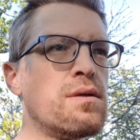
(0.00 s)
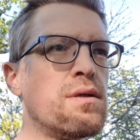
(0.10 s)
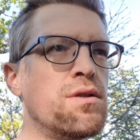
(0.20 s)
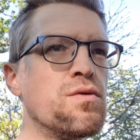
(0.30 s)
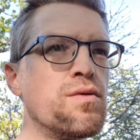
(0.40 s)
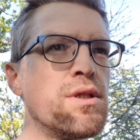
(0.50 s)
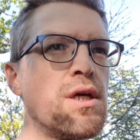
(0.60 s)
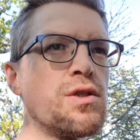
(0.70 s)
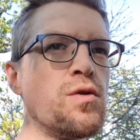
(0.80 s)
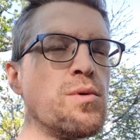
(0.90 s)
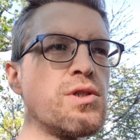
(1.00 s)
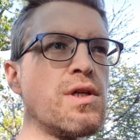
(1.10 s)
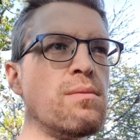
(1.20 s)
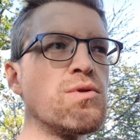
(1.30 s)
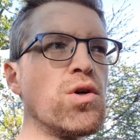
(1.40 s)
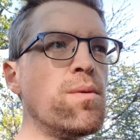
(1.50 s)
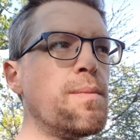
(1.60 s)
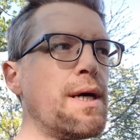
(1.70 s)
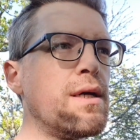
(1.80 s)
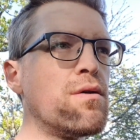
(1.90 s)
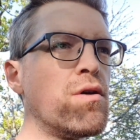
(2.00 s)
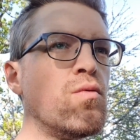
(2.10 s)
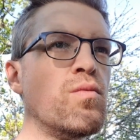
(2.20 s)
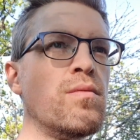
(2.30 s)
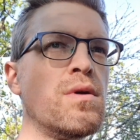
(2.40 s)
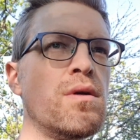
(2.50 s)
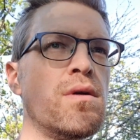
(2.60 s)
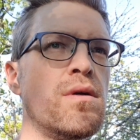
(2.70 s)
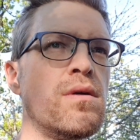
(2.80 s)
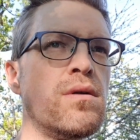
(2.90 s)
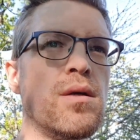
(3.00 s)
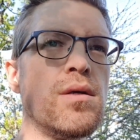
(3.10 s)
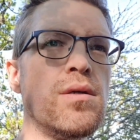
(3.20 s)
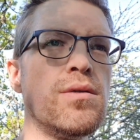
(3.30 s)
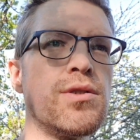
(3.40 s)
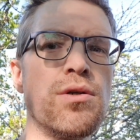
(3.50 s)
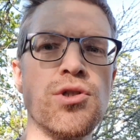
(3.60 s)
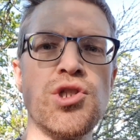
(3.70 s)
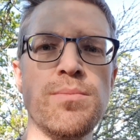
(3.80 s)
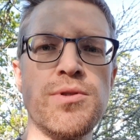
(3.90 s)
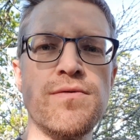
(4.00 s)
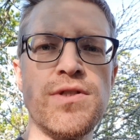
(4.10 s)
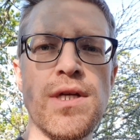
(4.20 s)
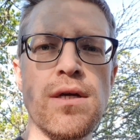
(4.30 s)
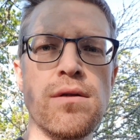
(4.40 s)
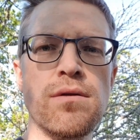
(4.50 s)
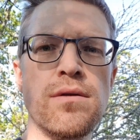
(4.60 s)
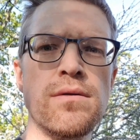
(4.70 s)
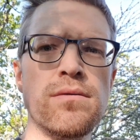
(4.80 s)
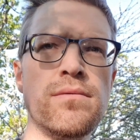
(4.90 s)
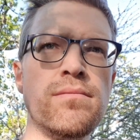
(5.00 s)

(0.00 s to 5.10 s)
and you'll realise how much time's gone by, or how certain ships have sailed, and